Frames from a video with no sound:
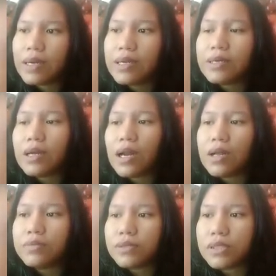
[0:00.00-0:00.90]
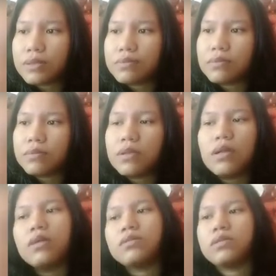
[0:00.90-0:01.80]
the long term,
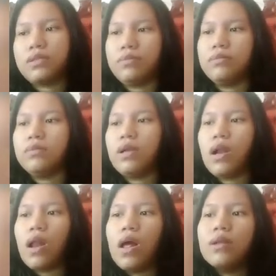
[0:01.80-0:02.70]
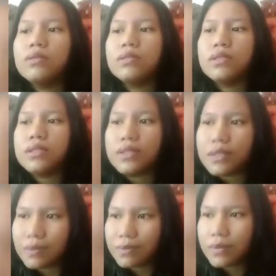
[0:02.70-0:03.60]
long
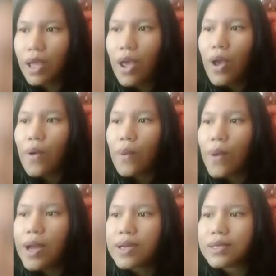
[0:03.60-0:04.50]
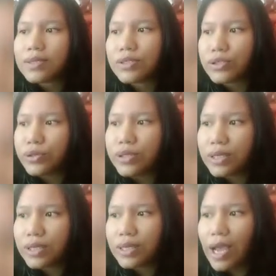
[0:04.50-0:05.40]
term, when the
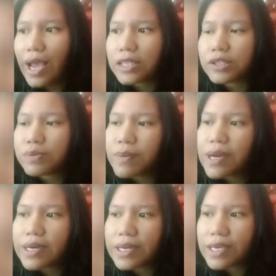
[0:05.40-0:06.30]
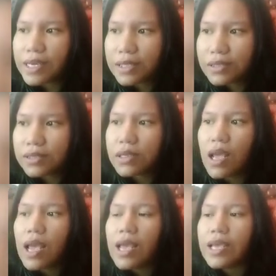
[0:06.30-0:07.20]
student experience
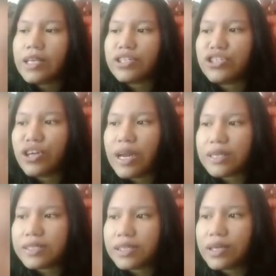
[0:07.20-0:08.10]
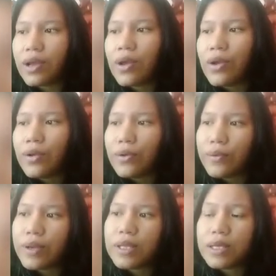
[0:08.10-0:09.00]
interaction
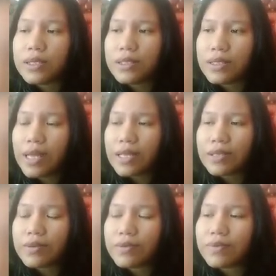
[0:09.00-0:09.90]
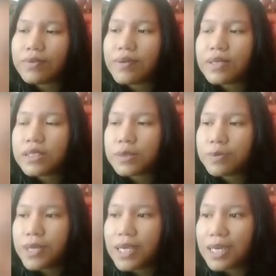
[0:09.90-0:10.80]
with a native
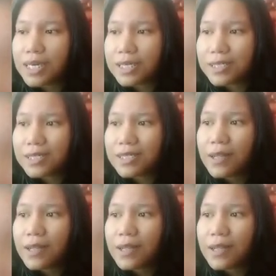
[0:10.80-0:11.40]
speakers